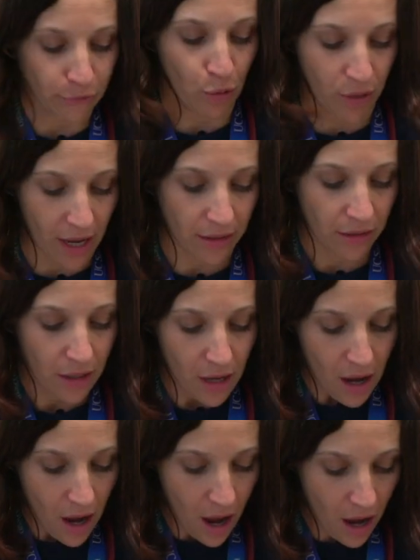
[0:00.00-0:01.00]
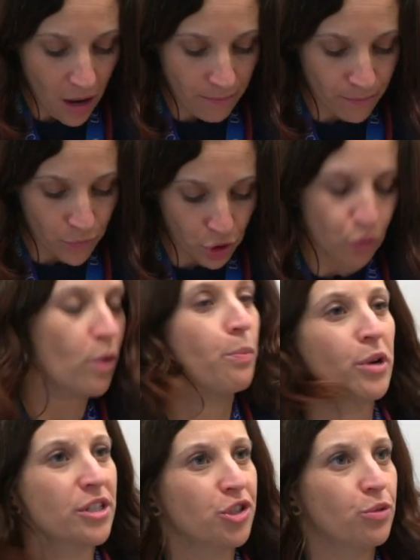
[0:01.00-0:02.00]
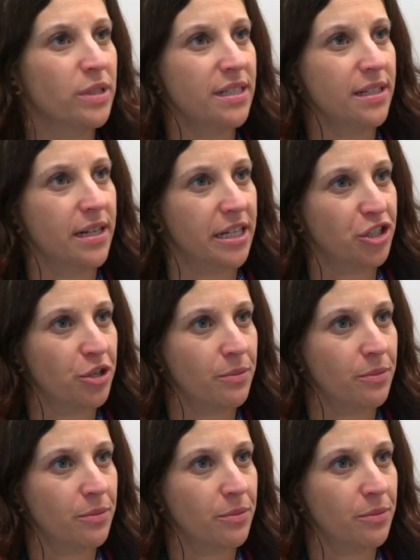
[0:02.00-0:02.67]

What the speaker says: Okay. So what brings you in today,